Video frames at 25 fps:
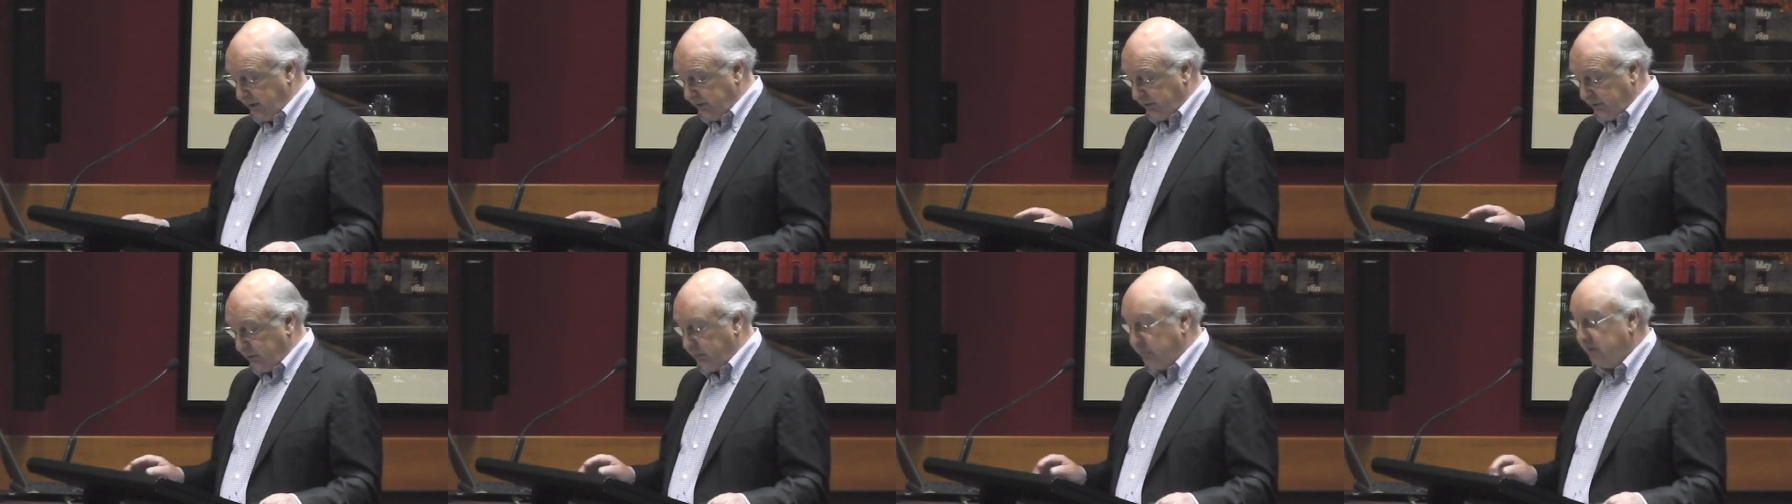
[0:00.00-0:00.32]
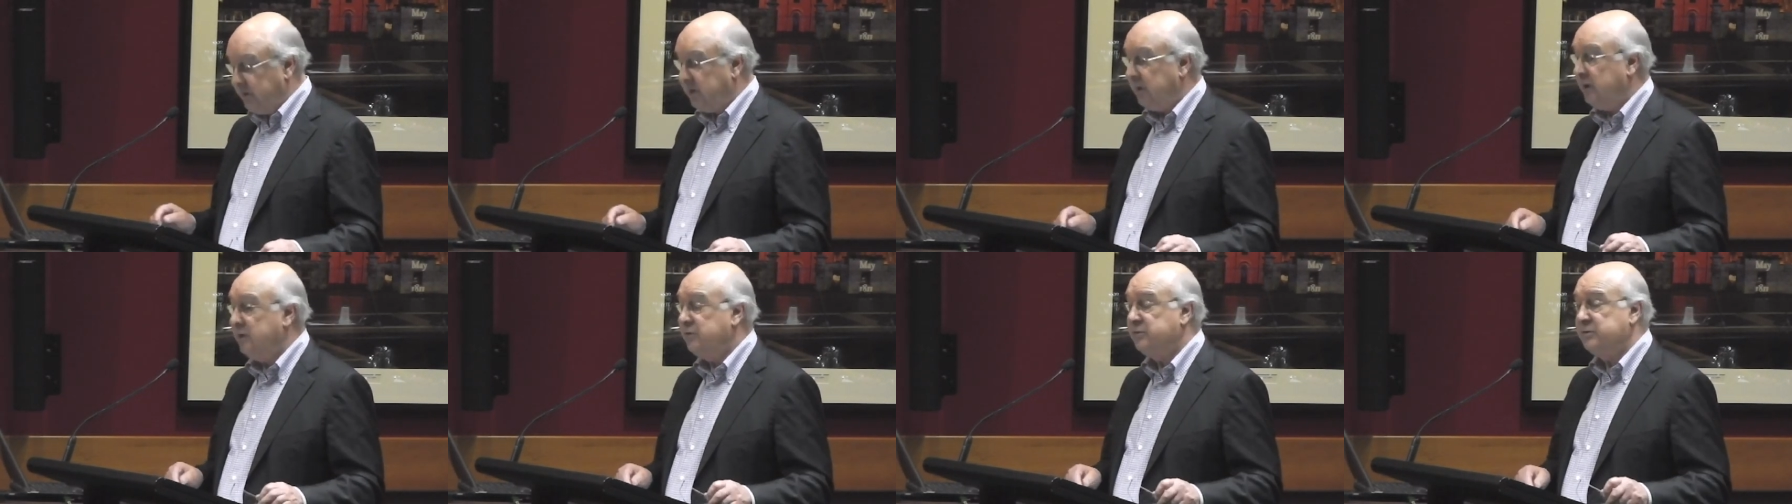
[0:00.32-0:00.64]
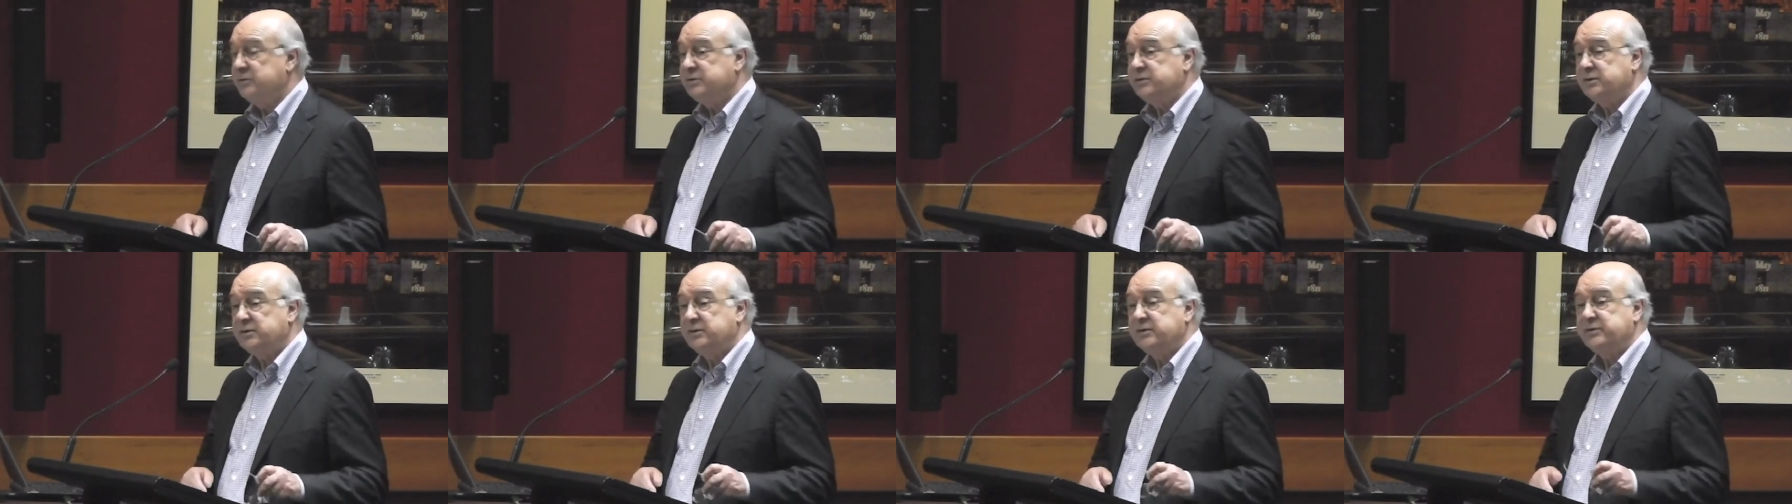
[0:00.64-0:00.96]
to be
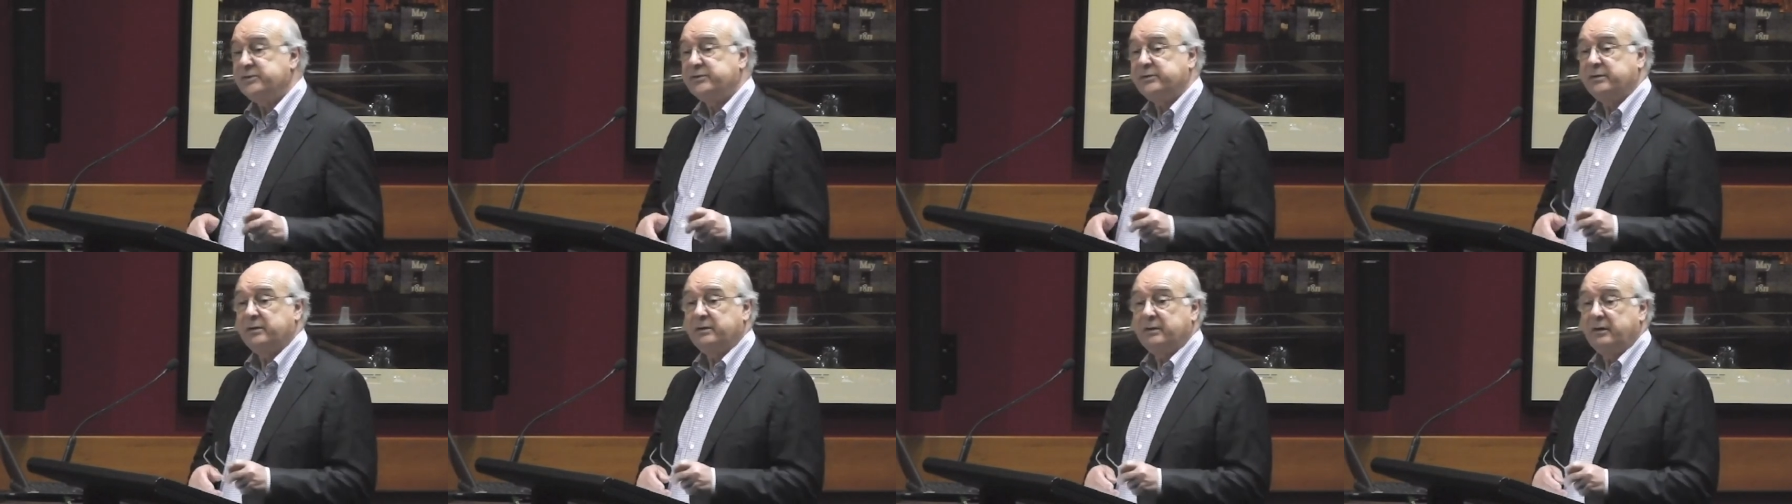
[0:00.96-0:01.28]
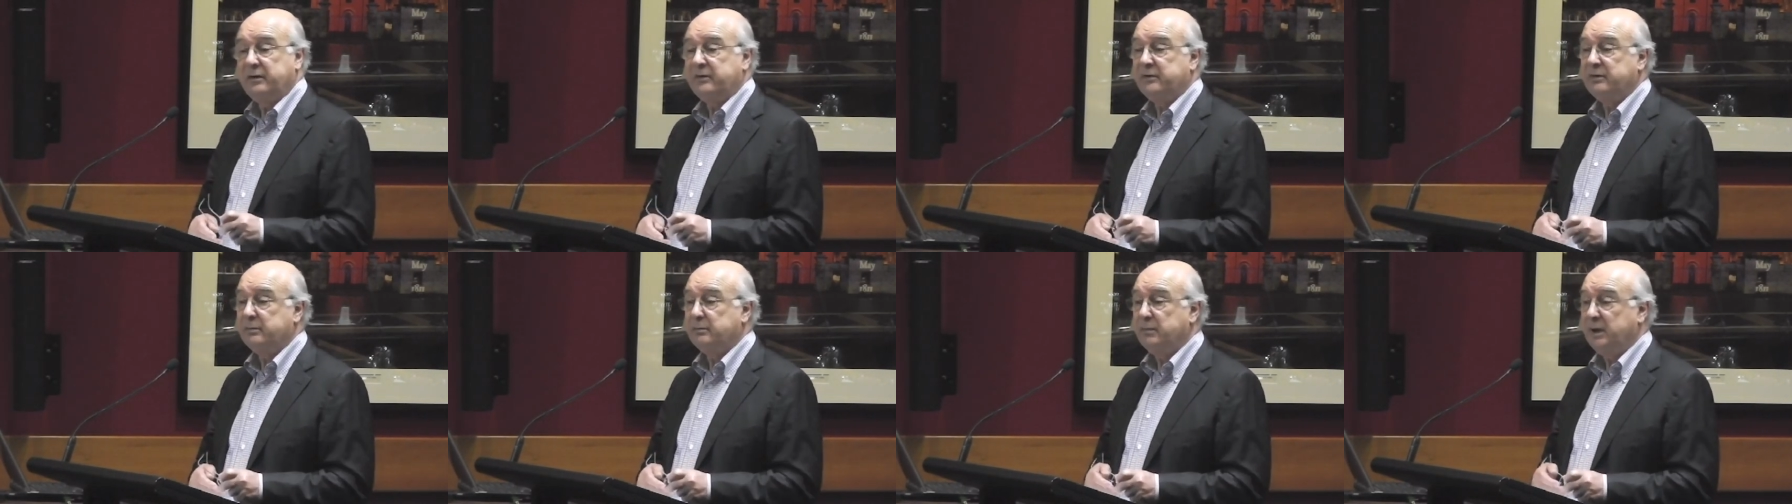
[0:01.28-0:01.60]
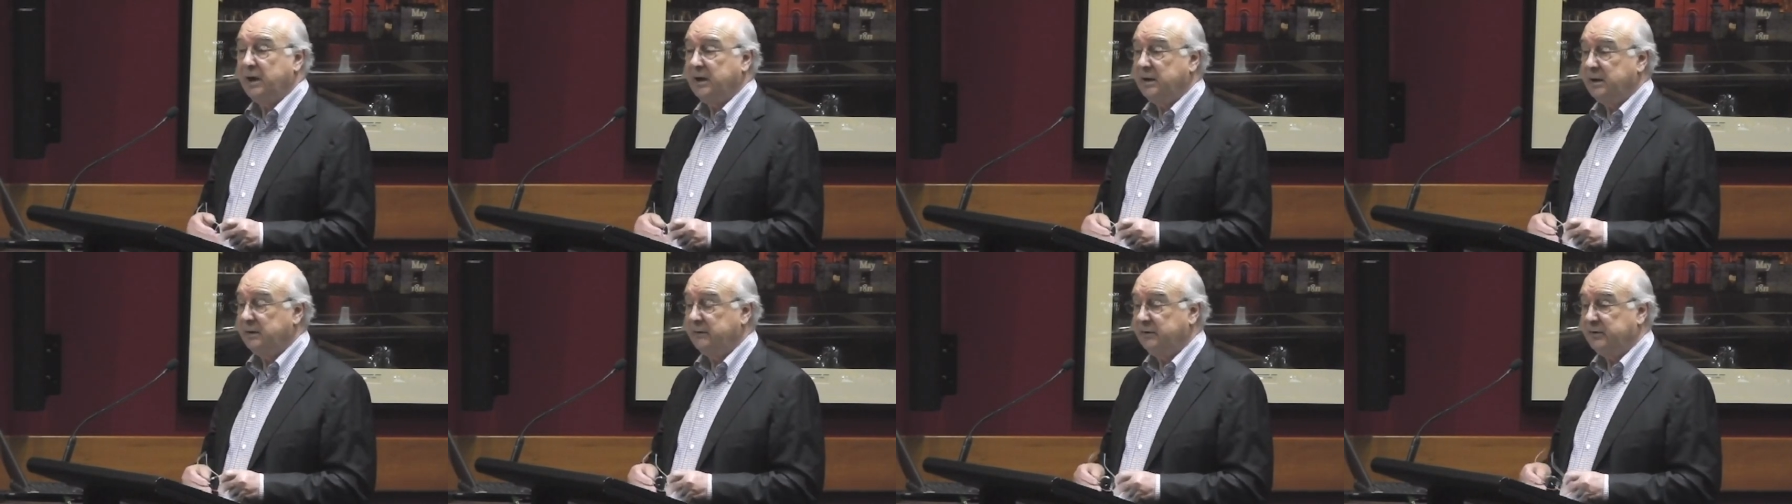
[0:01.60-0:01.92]
introduced to this
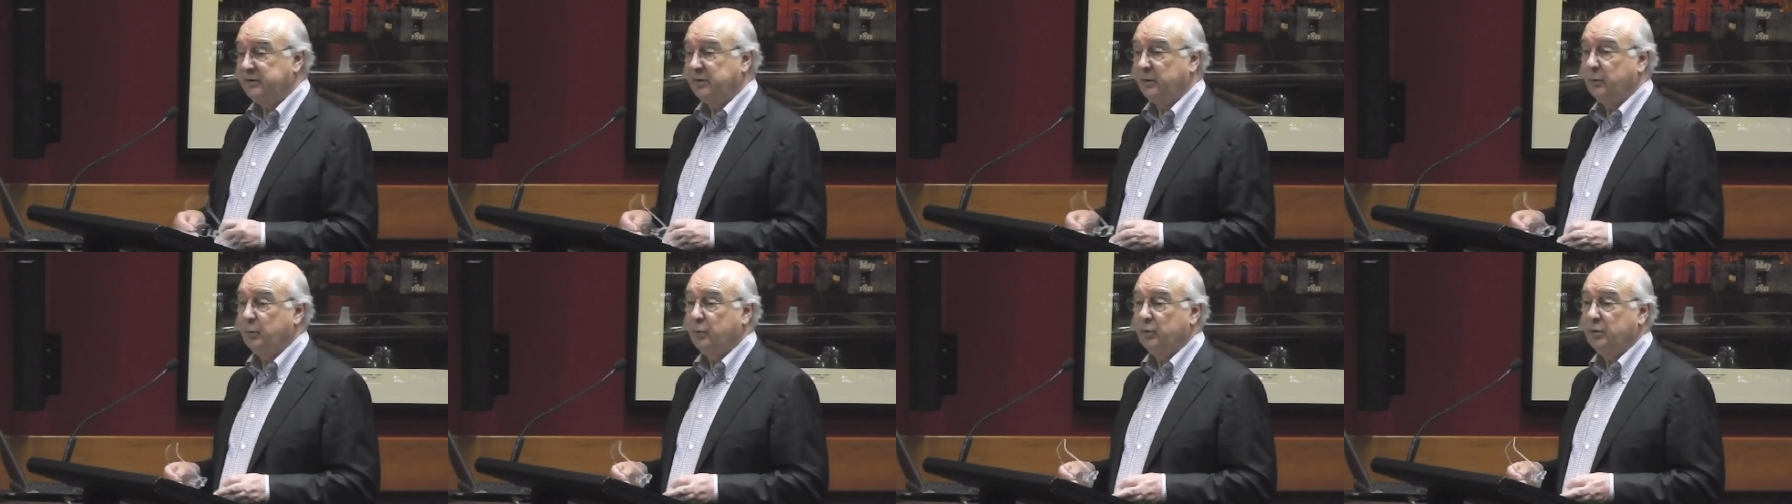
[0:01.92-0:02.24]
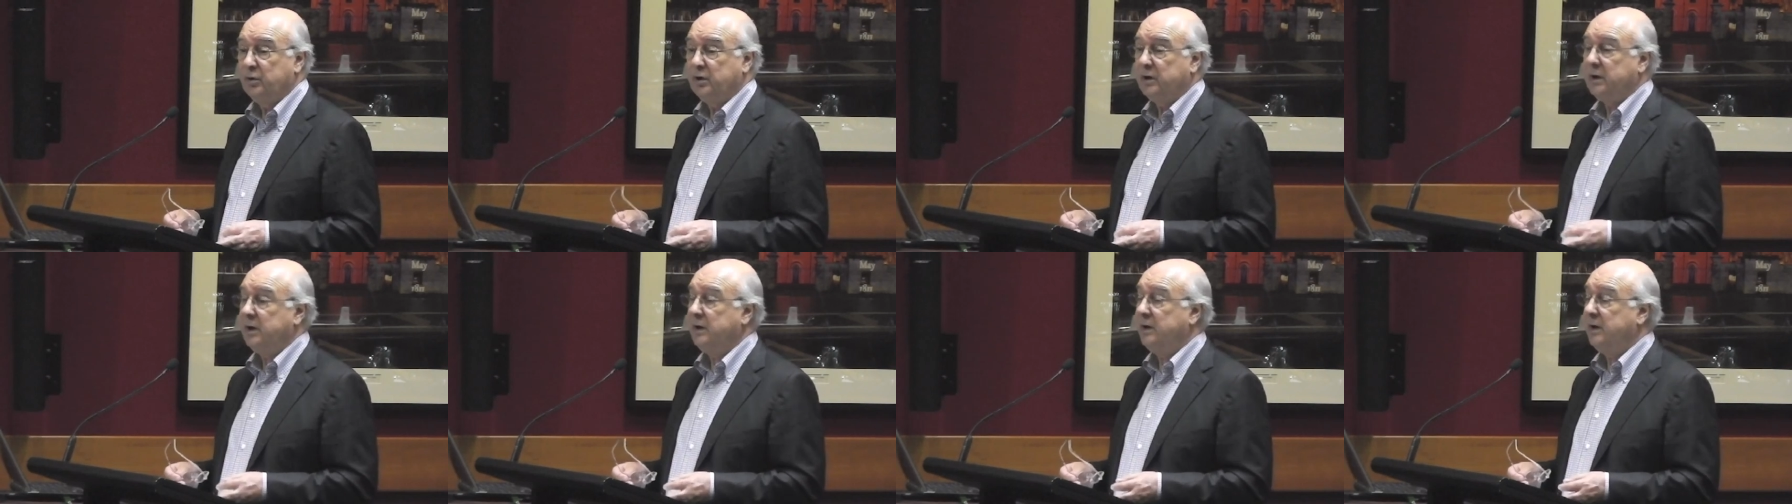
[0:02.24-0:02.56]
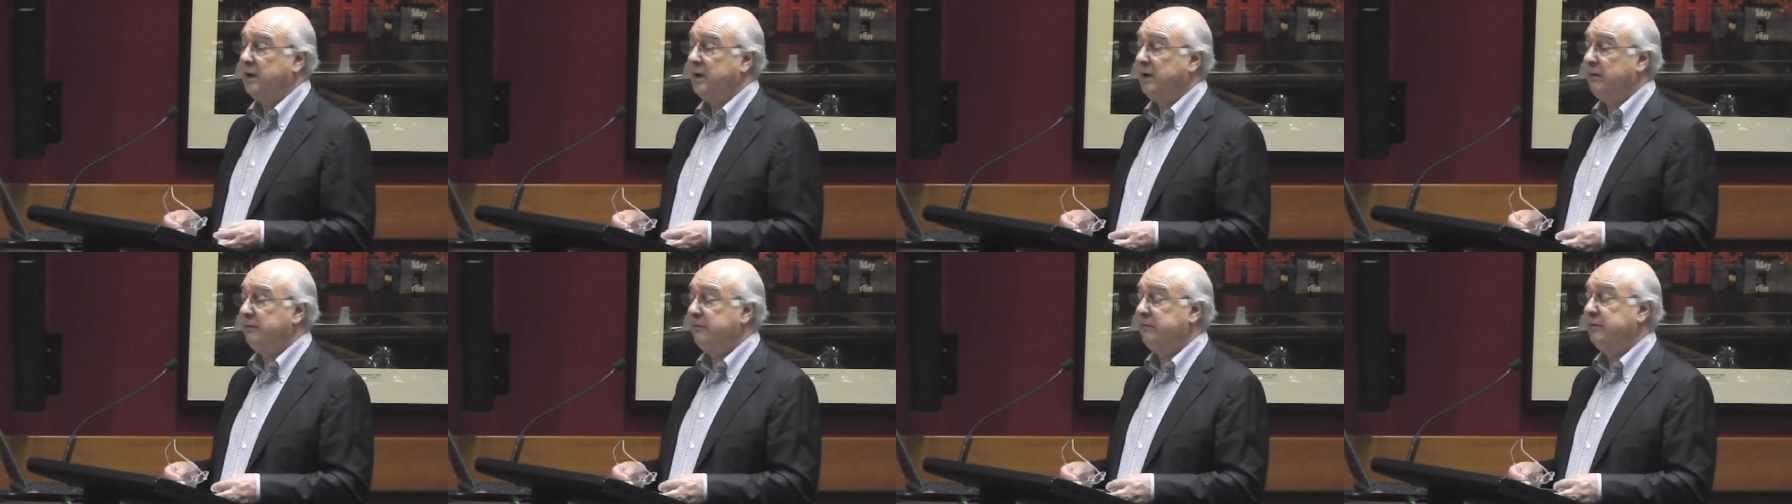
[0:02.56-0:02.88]
magnificent work and
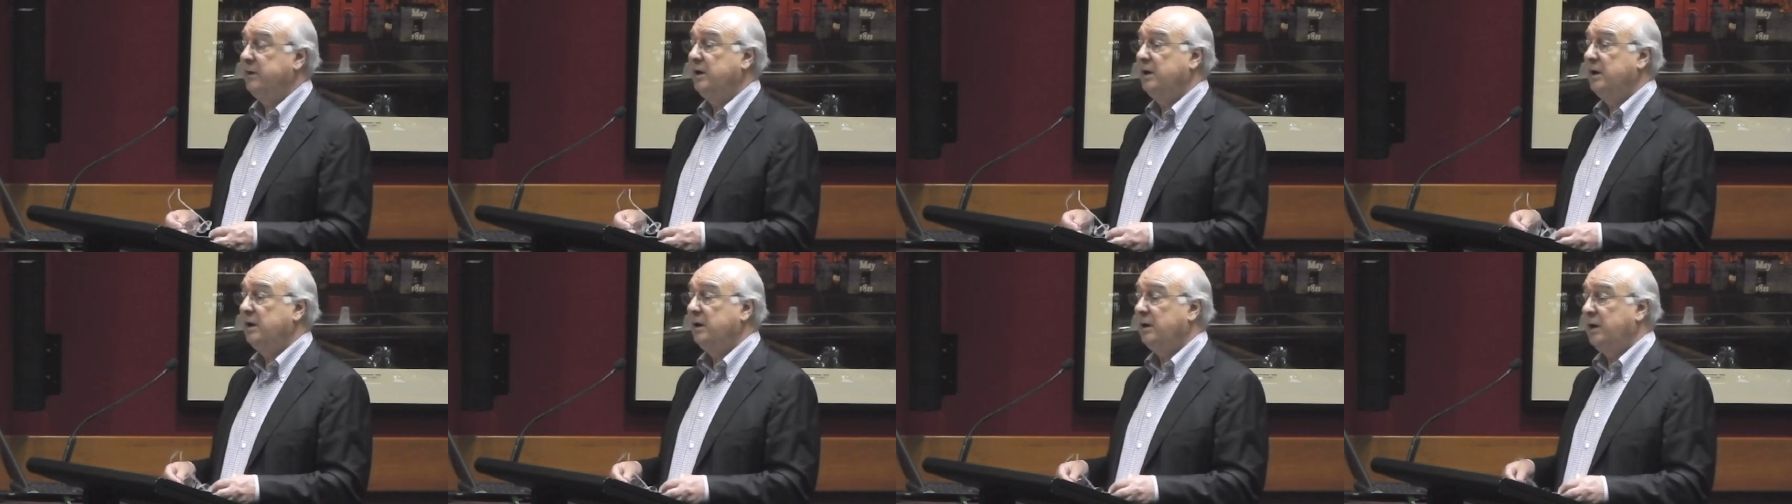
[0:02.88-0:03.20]
to have